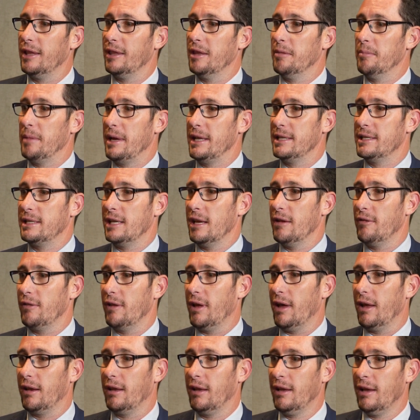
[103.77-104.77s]
the mainstay of
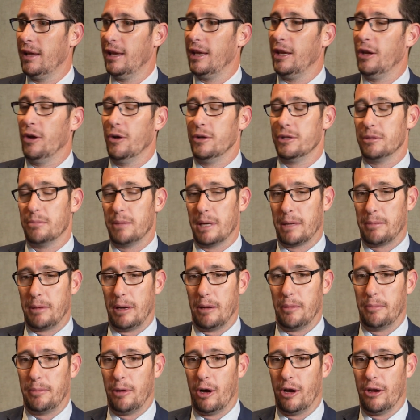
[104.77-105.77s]
that. He owns a big
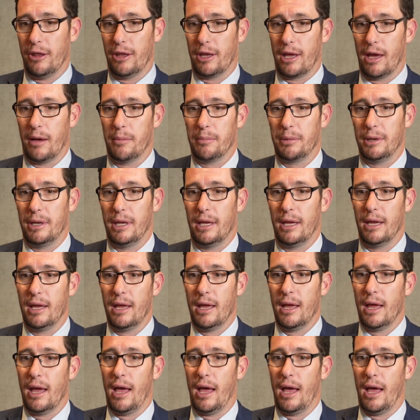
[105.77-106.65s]
part of the company.